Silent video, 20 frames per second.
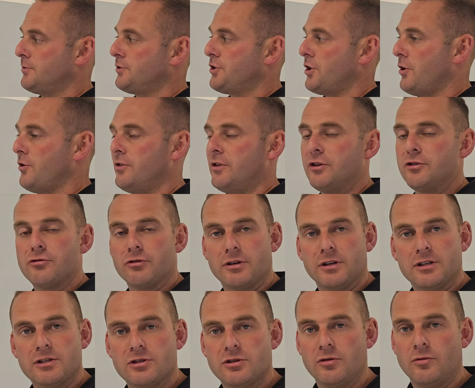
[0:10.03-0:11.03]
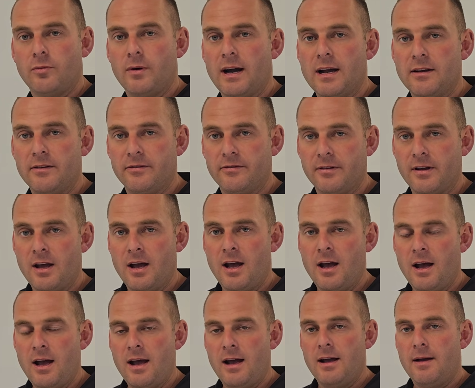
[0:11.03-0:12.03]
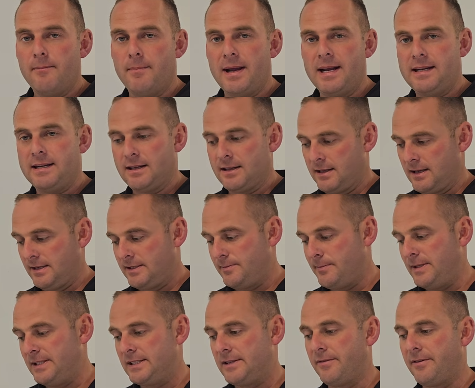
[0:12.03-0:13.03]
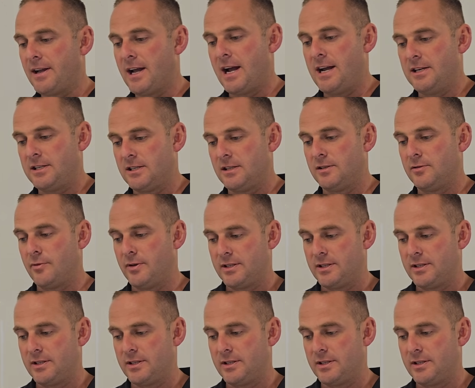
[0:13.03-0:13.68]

So the traditional way of meeting these specifications,